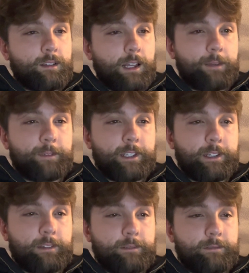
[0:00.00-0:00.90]

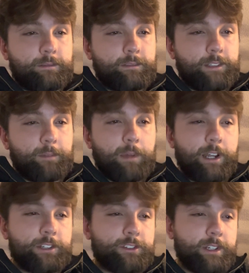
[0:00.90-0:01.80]
The amount
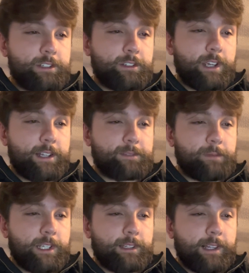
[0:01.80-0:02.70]
of trades you guys
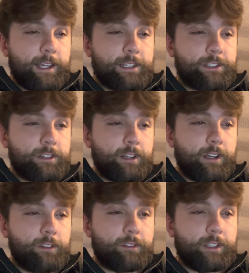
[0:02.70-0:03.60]
made last year, and I
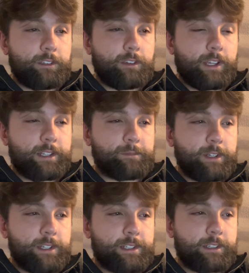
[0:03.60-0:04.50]
don't think you guys
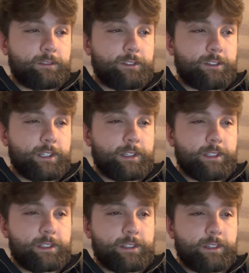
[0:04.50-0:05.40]
made a single trade
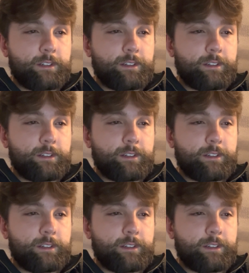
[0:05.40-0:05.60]
this year.